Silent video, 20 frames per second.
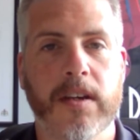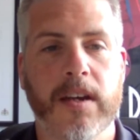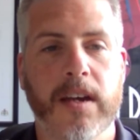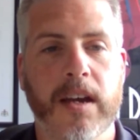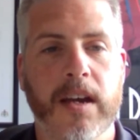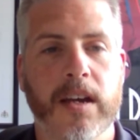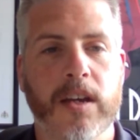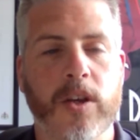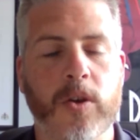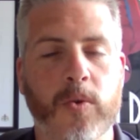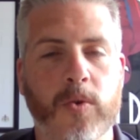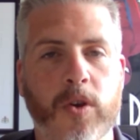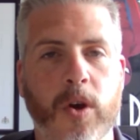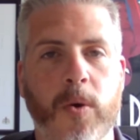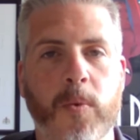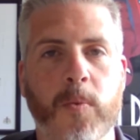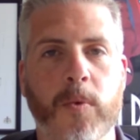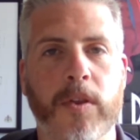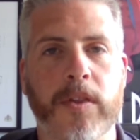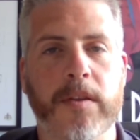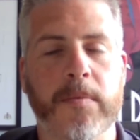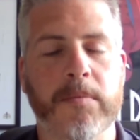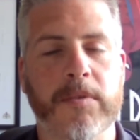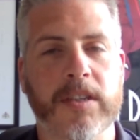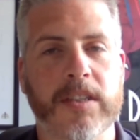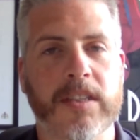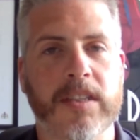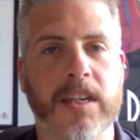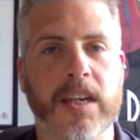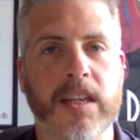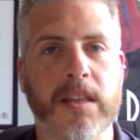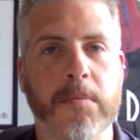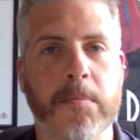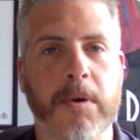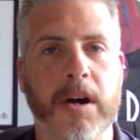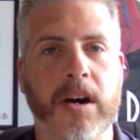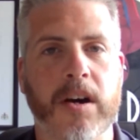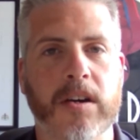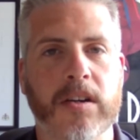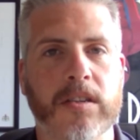you don't want them to see the
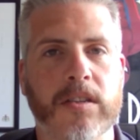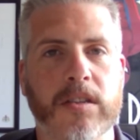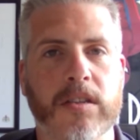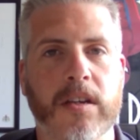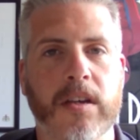marks